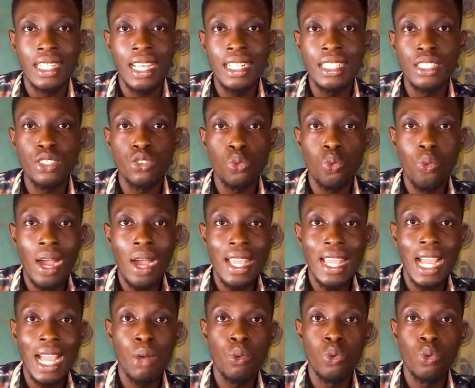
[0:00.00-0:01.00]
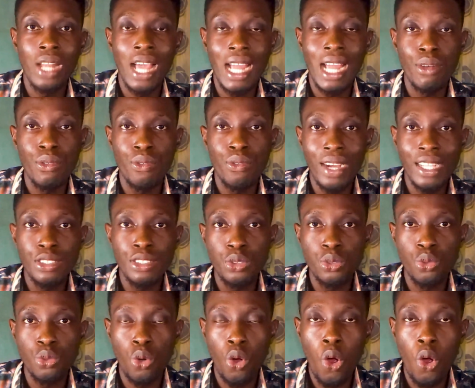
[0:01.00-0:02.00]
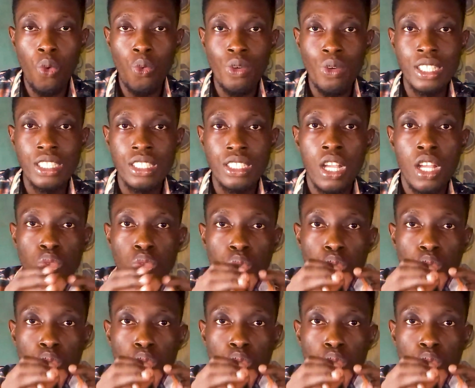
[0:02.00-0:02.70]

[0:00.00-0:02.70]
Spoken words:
That is why I will advise you always